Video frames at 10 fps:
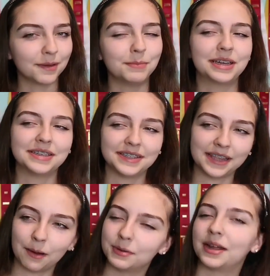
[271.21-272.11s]
because
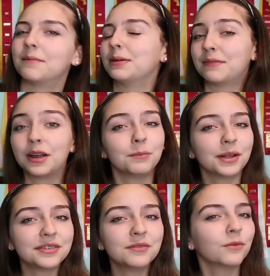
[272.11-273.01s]
that would not be very
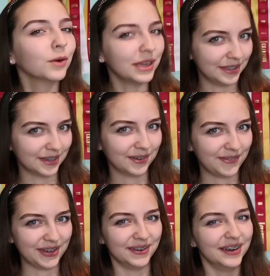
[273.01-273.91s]
pleasant for either of
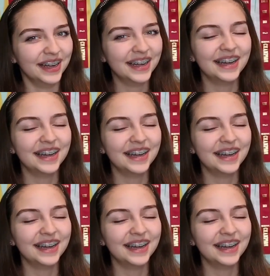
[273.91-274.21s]
you.